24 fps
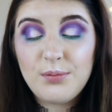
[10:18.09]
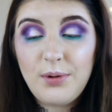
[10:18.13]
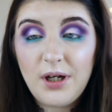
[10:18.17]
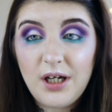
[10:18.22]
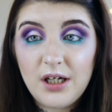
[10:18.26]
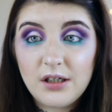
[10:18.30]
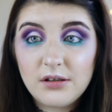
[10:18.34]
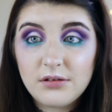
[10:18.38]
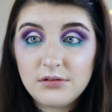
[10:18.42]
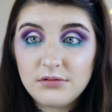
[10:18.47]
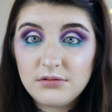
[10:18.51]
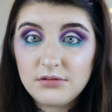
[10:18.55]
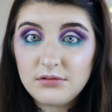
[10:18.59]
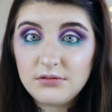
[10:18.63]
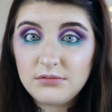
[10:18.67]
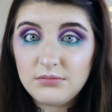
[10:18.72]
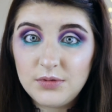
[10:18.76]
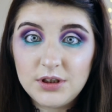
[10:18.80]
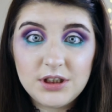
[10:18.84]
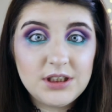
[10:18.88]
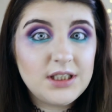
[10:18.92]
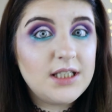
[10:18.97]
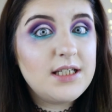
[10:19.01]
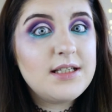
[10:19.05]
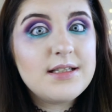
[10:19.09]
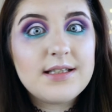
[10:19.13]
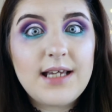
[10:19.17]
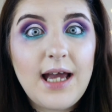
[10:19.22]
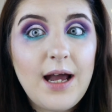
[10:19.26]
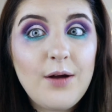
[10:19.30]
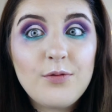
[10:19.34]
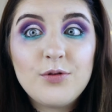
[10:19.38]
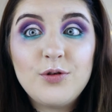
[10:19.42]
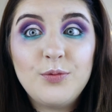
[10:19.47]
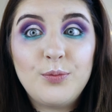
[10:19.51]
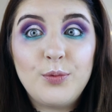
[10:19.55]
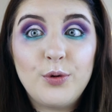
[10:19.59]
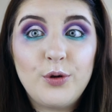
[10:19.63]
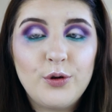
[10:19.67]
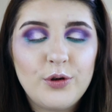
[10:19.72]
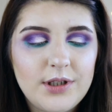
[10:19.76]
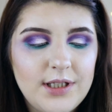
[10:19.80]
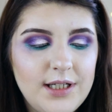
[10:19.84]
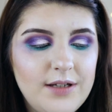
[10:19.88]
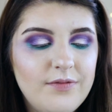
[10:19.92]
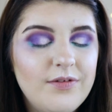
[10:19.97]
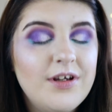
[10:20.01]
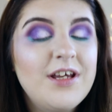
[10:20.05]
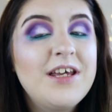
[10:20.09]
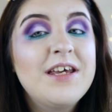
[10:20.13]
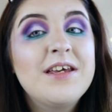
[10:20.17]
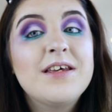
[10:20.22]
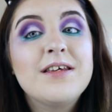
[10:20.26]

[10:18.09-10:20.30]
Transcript: back, which then is counterproductive.